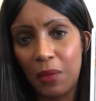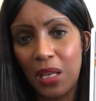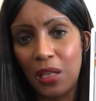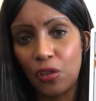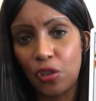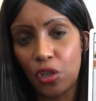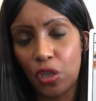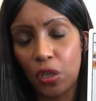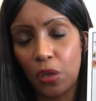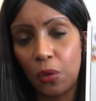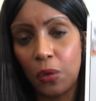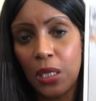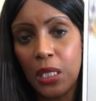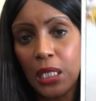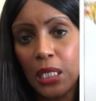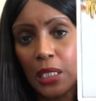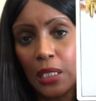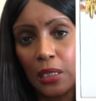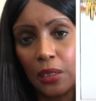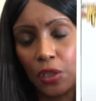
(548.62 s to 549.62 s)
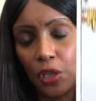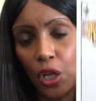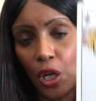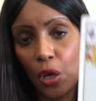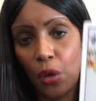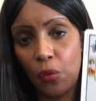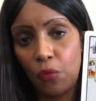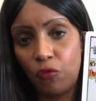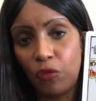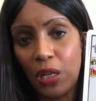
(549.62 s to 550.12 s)
means to, you
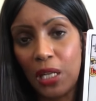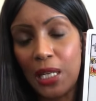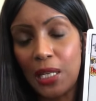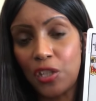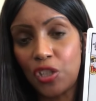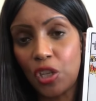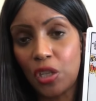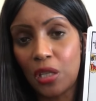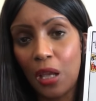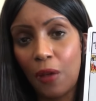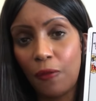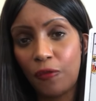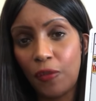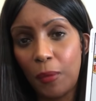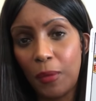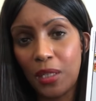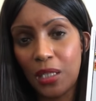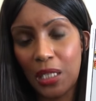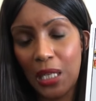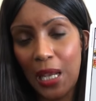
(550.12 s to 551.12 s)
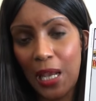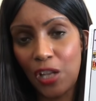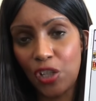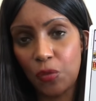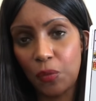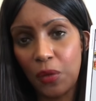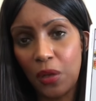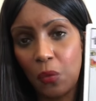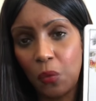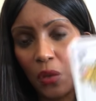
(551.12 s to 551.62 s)
know, release yourself from
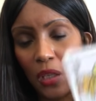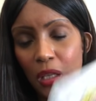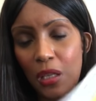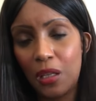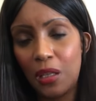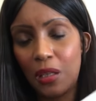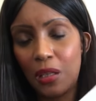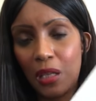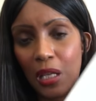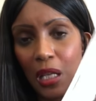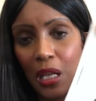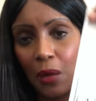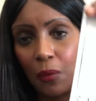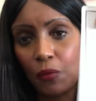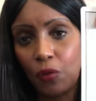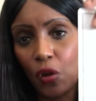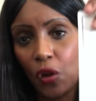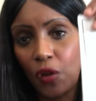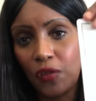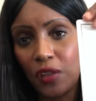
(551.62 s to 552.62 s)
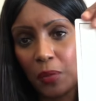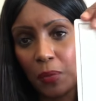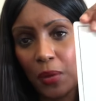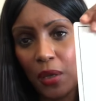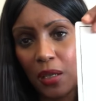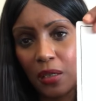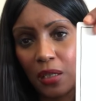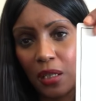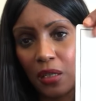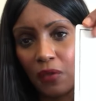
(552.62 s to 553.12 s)
attachment. Within the upright, this
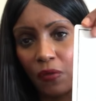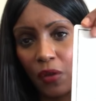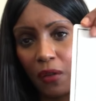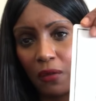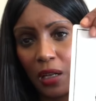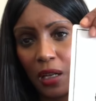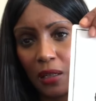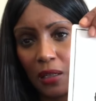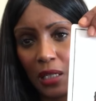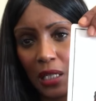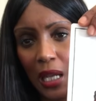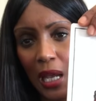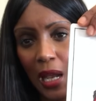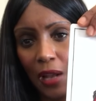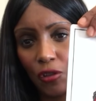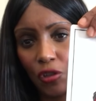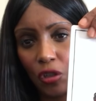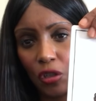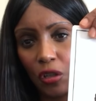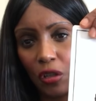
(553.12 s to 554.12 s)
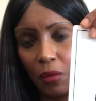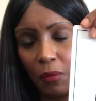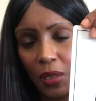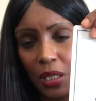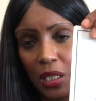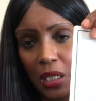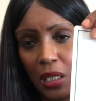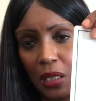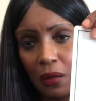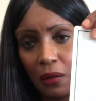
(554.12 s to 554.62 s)
person is very attached to the
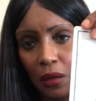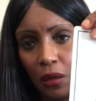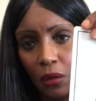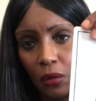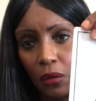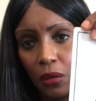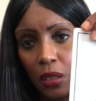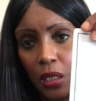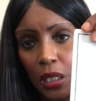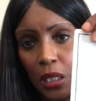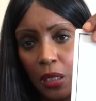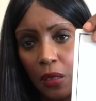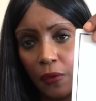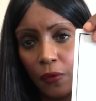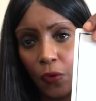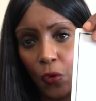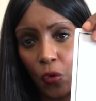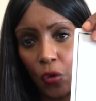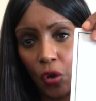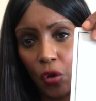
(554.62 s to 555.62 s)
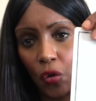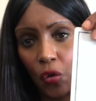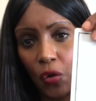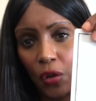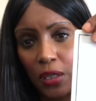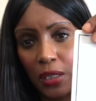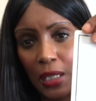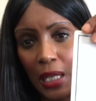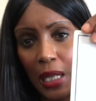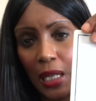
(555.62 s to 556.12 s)
material. Four of
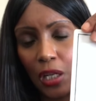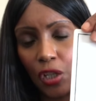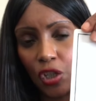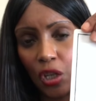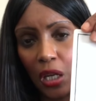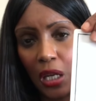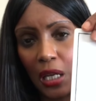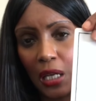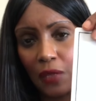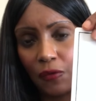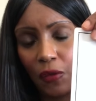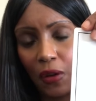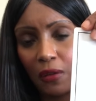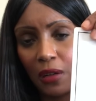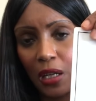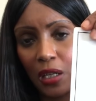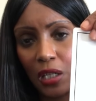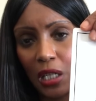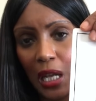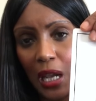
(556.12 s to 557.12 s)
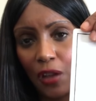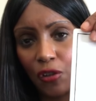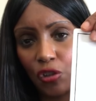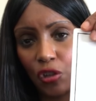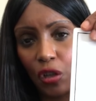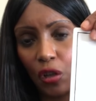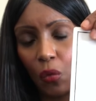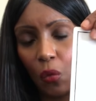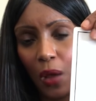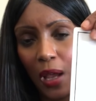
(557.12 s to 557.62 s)
Coins energy. He's very
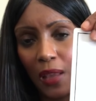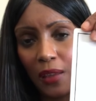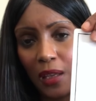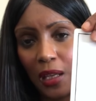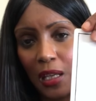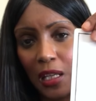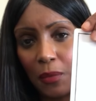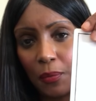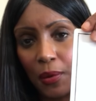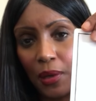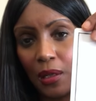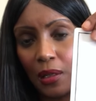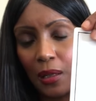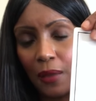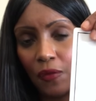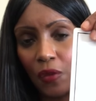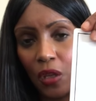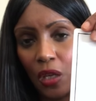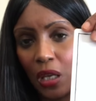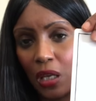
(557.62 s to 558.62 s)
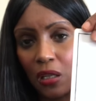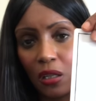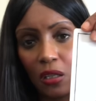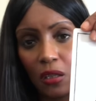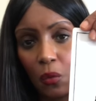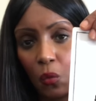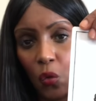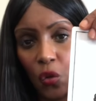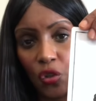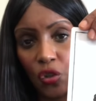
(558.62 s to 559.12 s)
attached to the way that he's been living. He
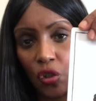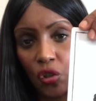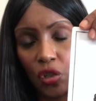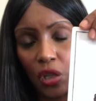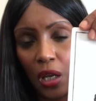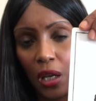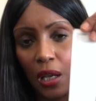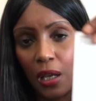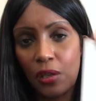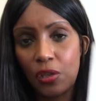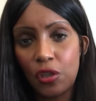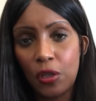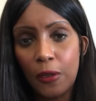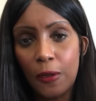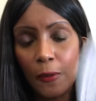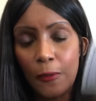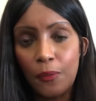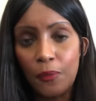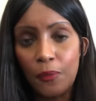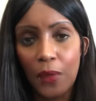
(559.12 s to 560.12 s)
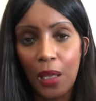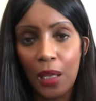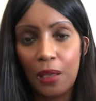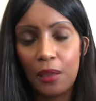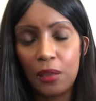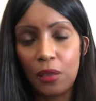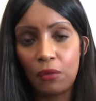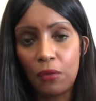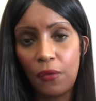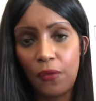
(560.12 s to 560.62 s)
doesn't want to change.
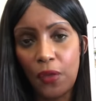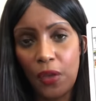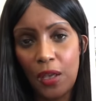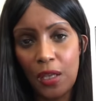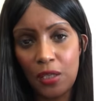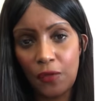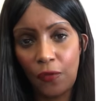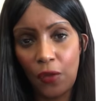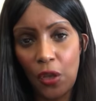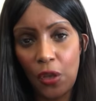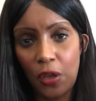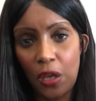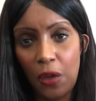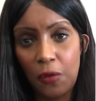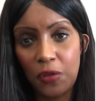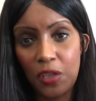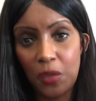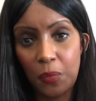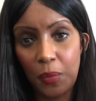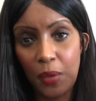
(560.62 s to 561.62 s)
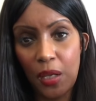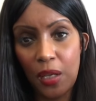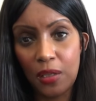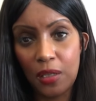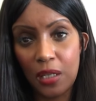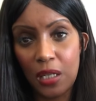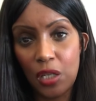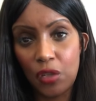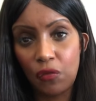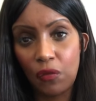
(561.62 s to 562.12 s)
In the reverse Virgo, this
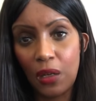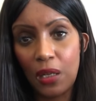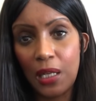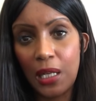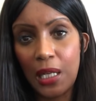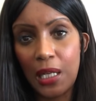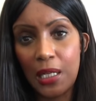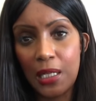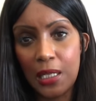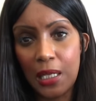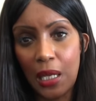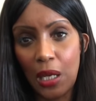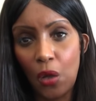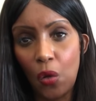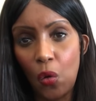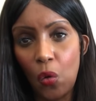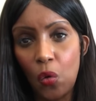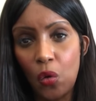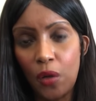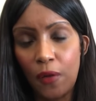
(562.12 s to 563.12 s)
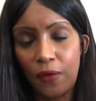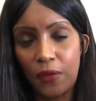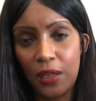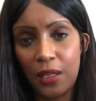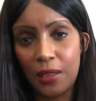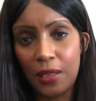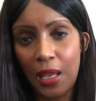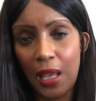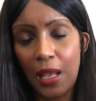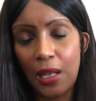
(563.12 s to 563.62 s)
person is releasing all of
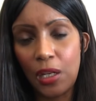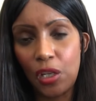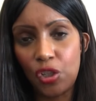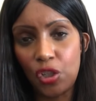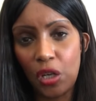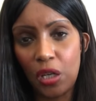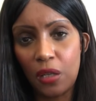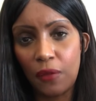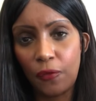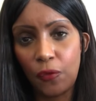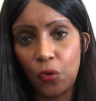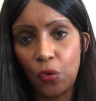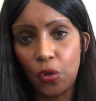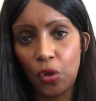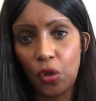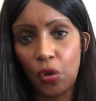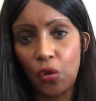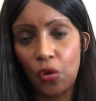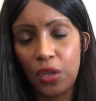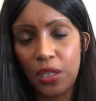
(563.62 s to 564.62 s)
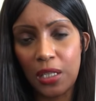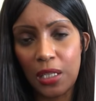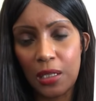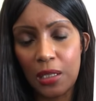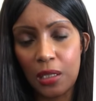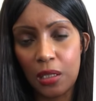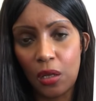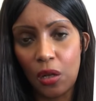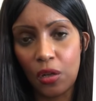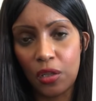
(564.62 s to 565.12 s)
this energy. The Four of Coins is
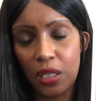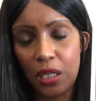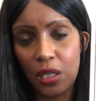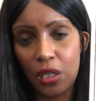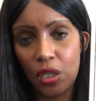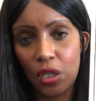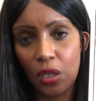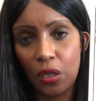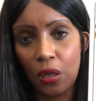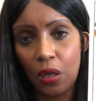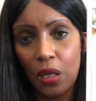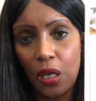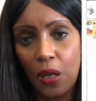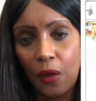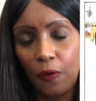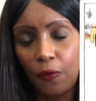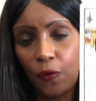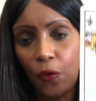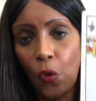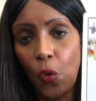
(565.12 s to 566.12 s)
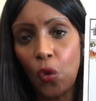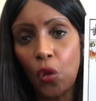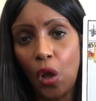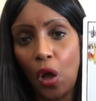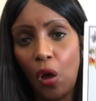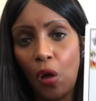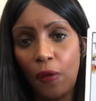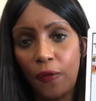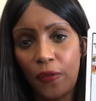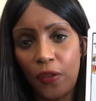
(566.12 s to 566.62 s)
starting to fall
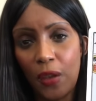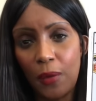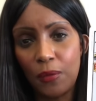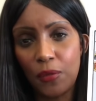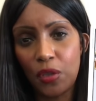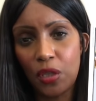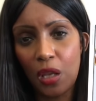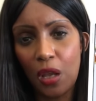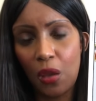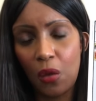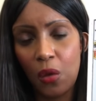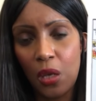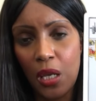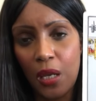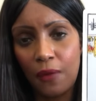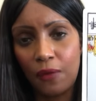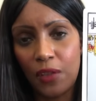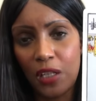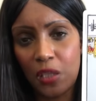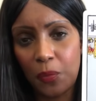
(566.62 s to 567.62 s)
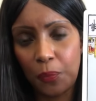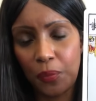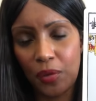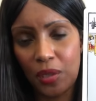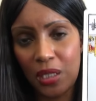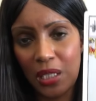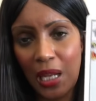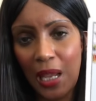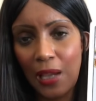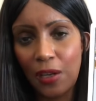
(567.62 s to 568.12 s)
off him. So this
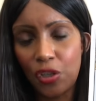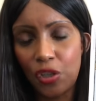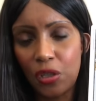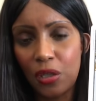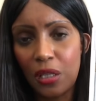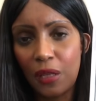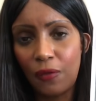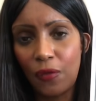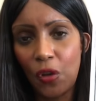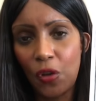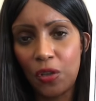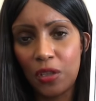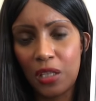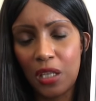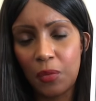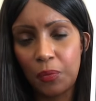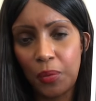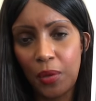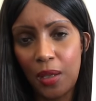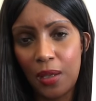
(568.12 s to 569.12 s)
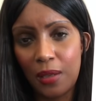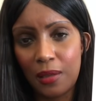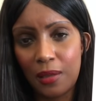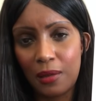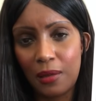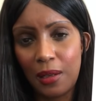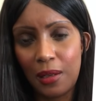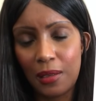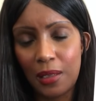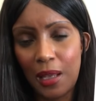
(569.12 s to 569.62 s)
protection device this
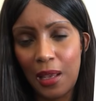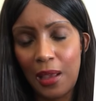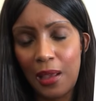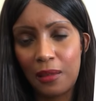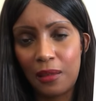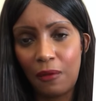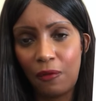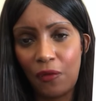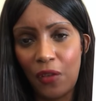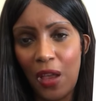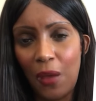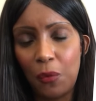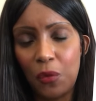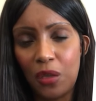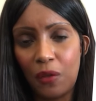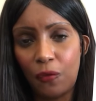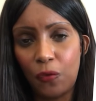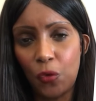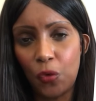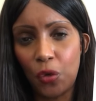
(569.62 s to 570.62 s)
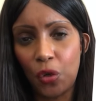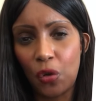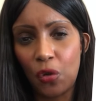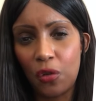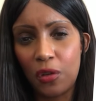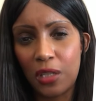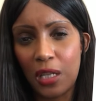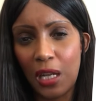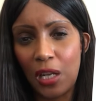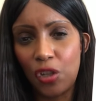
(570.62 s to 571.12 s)
person has had, the fact with the Four of
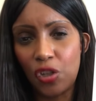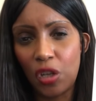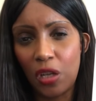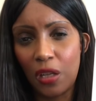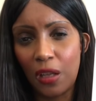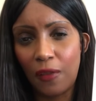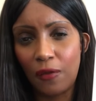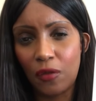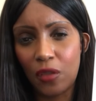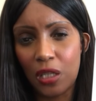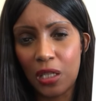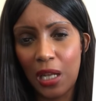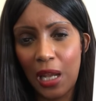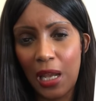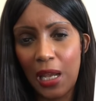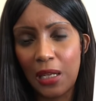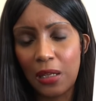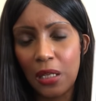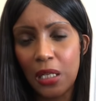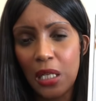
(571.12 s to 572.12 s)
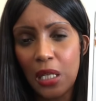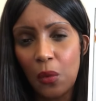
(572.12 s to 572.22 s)
Coins energy, they've stayed